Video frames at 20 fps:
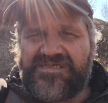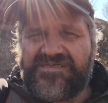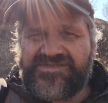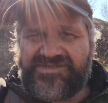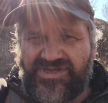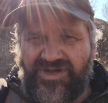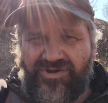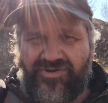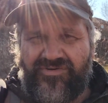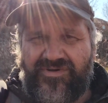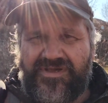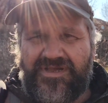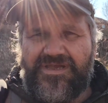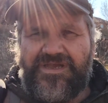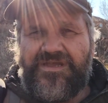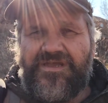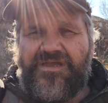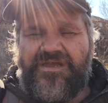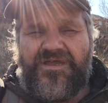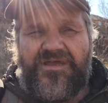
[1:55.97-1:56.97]
So
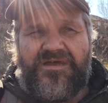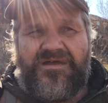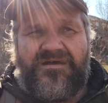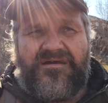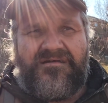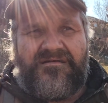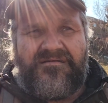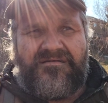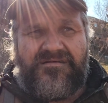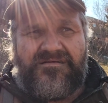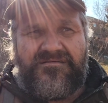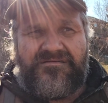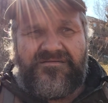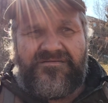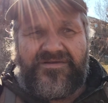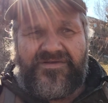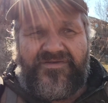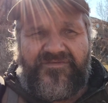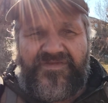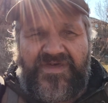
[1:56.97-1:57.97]
uh,
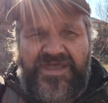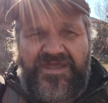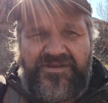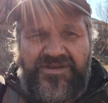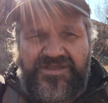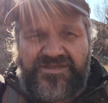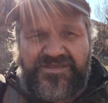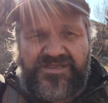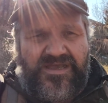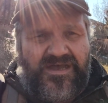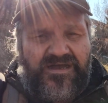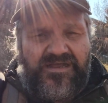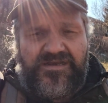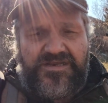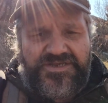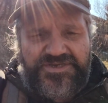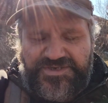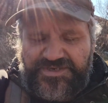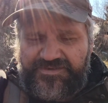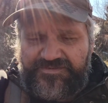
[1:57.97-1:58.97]
they need
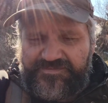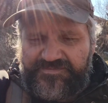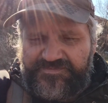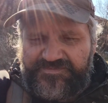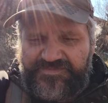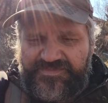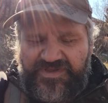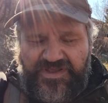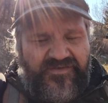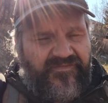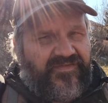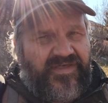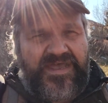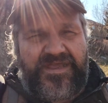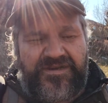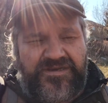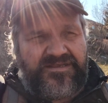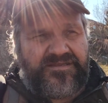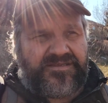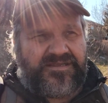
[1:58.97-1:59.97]
coalition. They
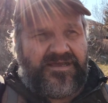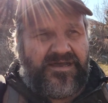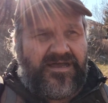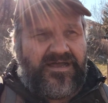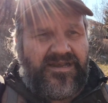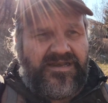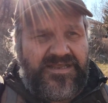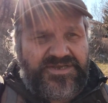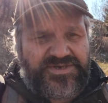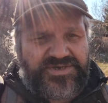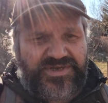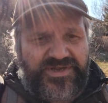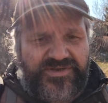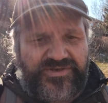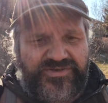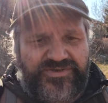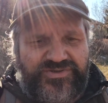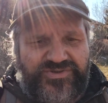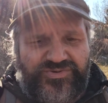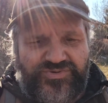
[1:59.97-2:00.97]
need
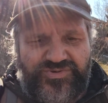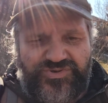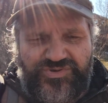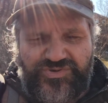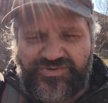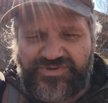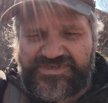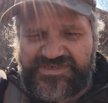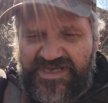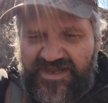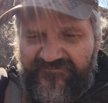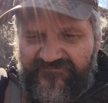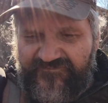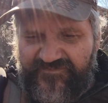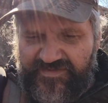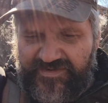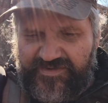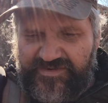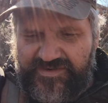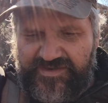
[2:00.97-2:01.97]
coalition to do
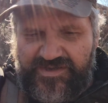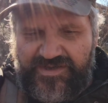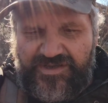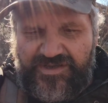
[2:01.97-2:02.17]
something,